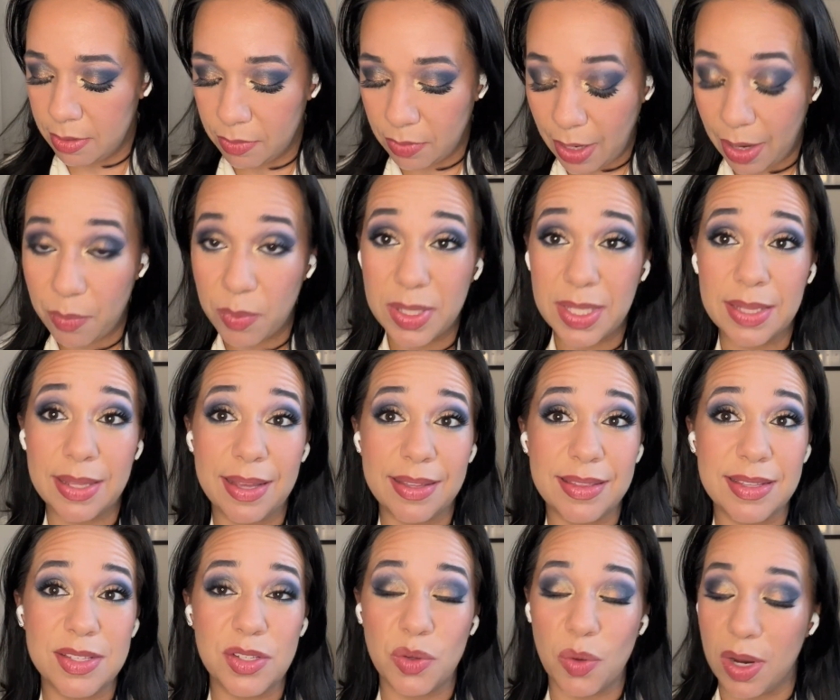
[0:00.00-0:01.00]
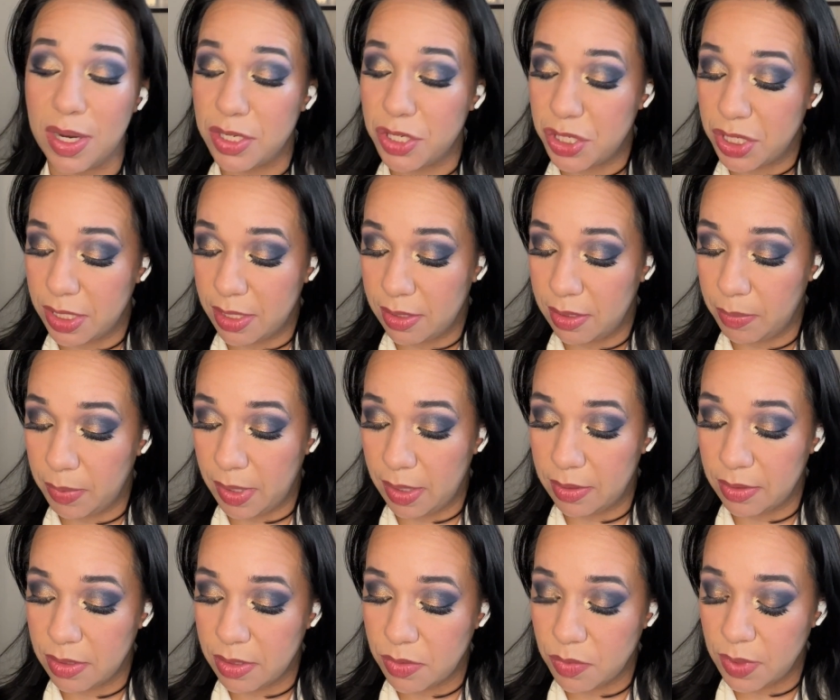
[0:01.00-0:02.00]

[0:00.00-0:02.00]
I really like these crushed lip colors.